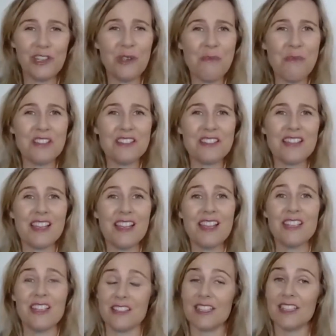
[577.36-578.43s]
like humans,
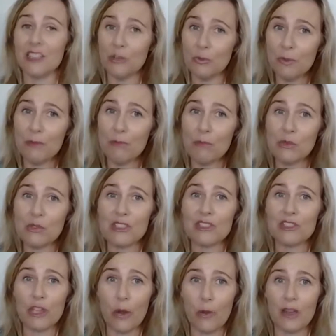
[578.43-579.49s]
just a little bit more
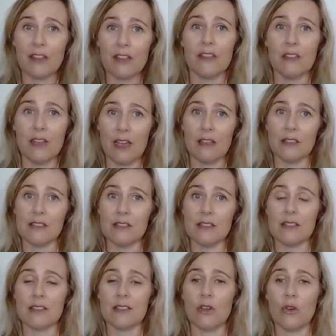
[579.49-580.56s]
stoic than
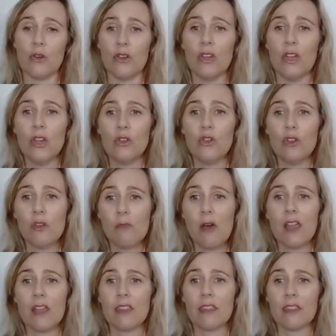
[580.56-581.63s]
others. So
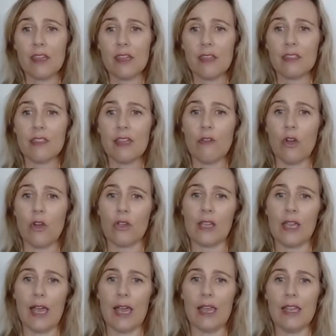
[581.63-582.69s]
you might think they're
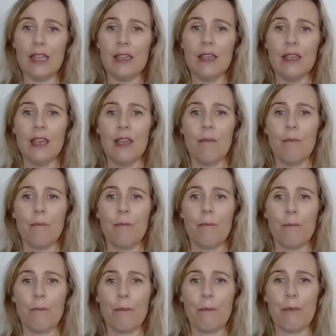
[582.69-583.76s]
okay,
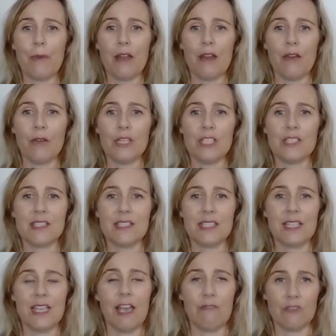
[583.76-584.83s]
but I
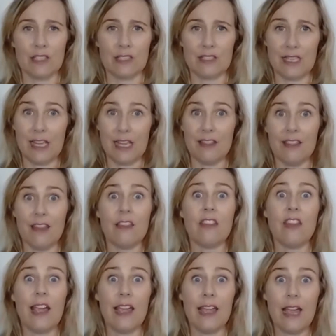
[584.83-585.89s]
just have to say that
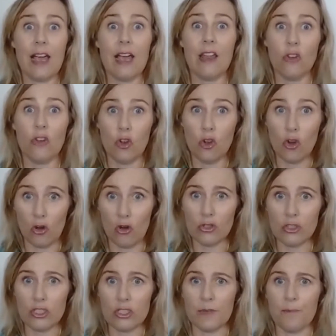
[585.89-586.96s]
they are
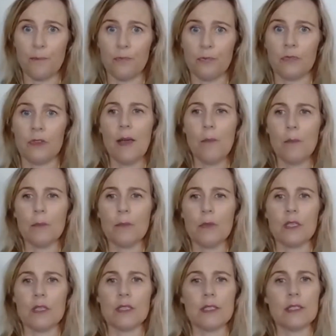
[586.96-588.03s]
not. Now,
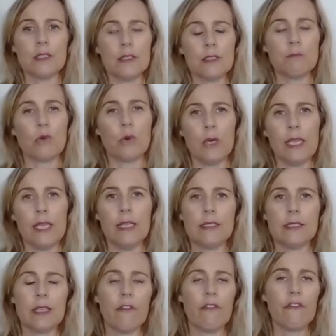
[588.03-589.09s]
some
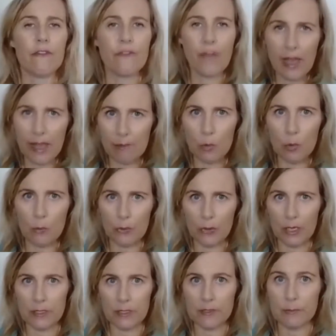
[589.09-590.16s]
breeds are far more
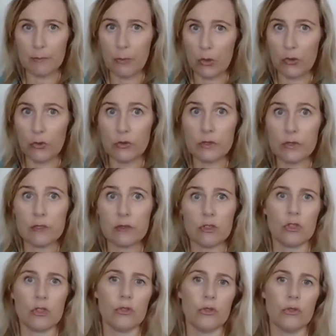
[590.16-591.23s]

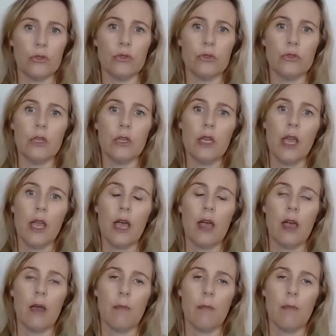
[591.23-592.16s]
predisposed to